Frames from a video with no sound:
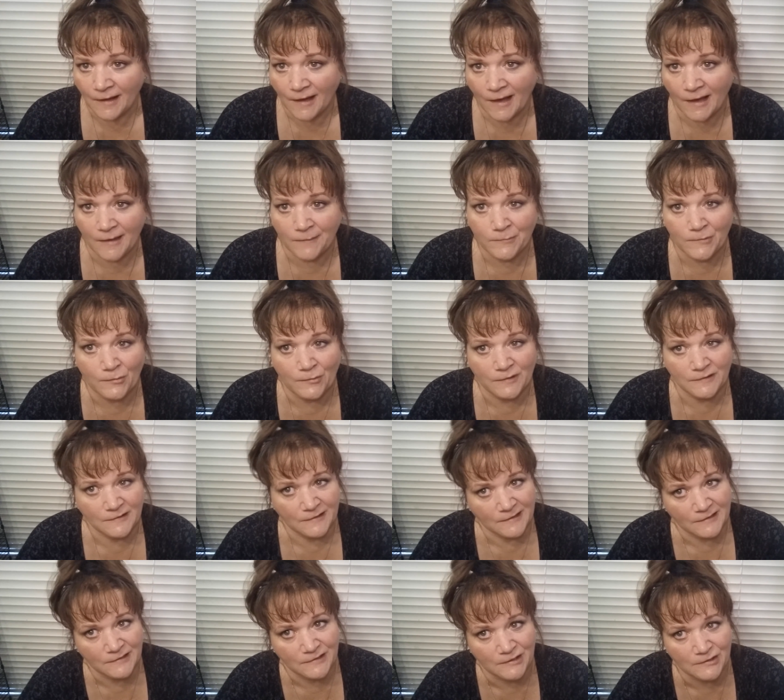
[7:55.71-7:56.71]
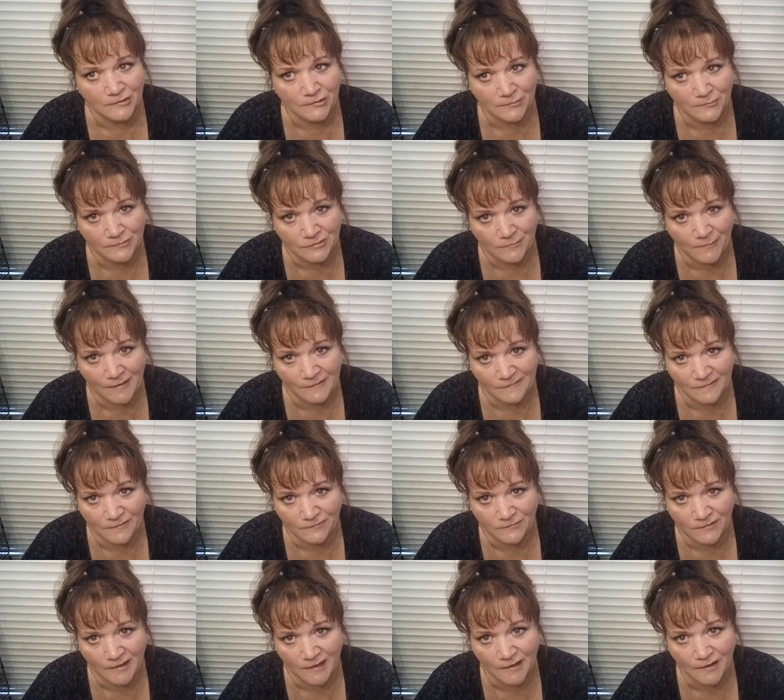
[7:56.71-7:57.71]
I'm going to continue with my
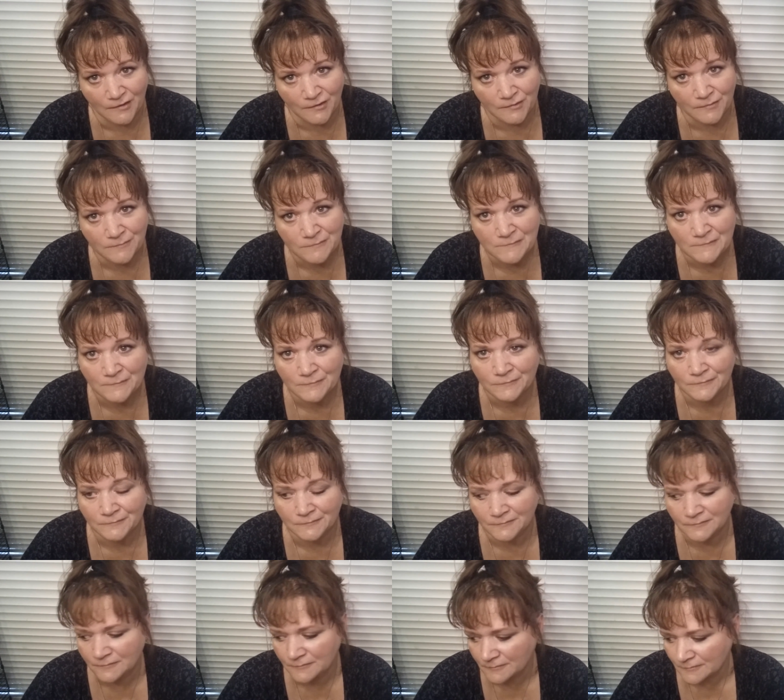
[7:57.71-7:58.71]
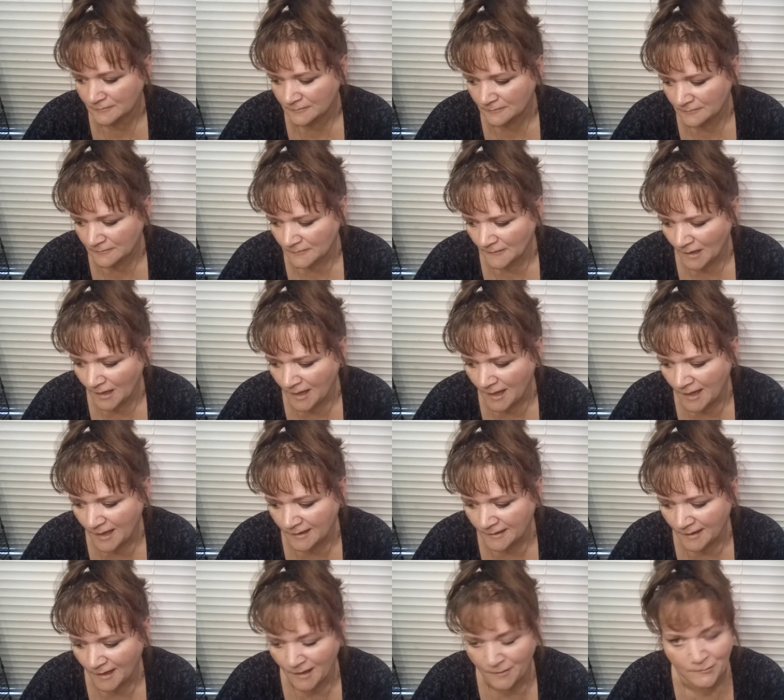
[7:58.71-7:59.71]
self care.
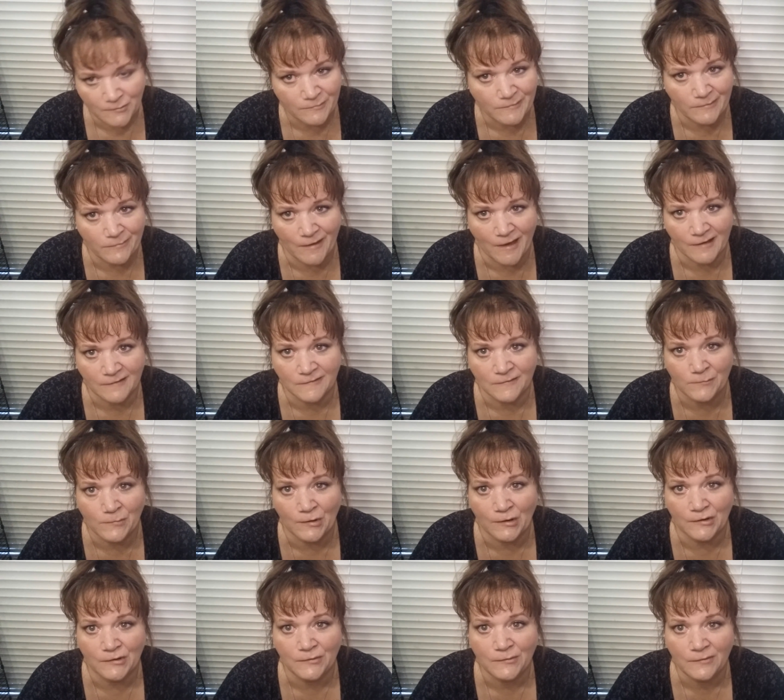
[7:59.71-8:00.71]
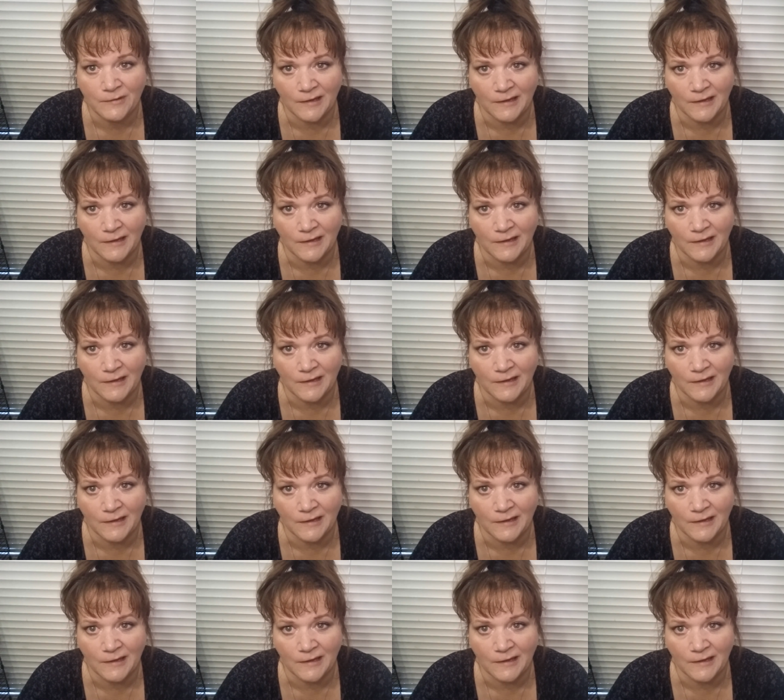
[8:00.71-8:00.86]
And I will be back tomorrow